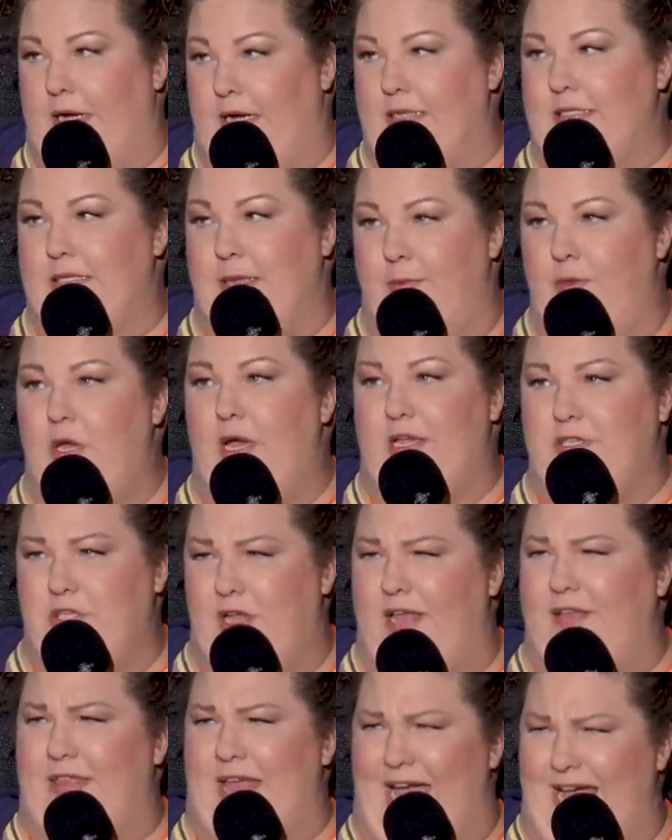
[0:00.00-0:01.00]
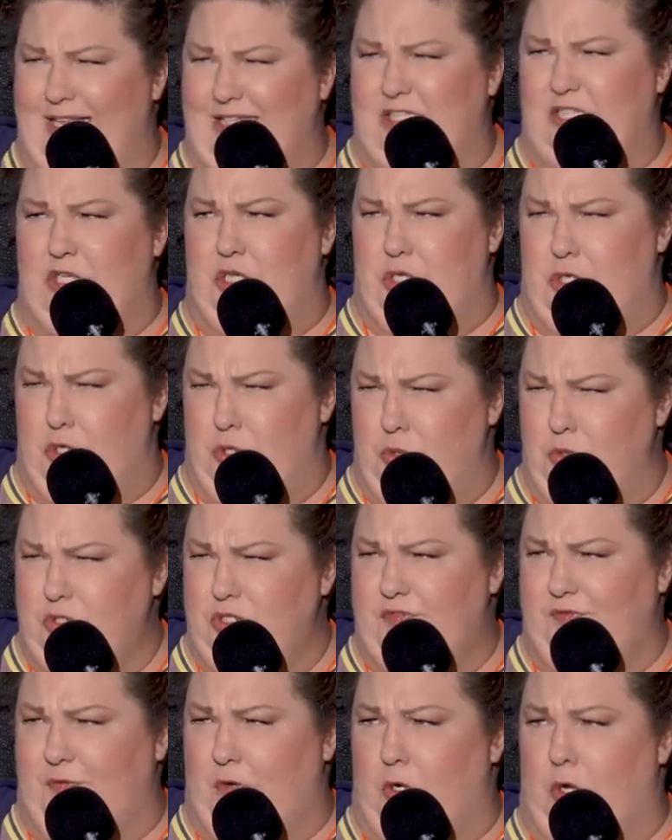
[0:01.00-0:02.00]
because some of you guys are like, that's
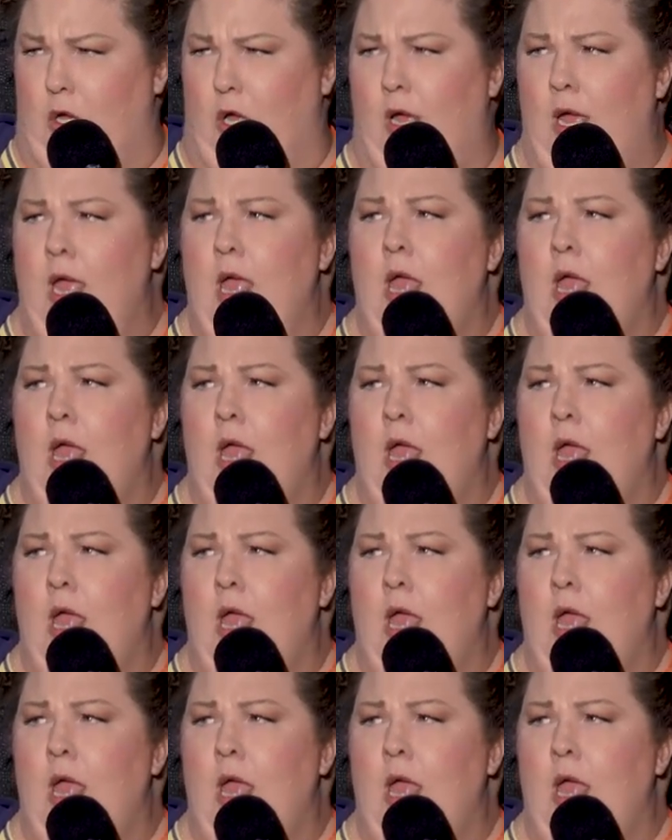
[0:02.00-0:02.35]
useful.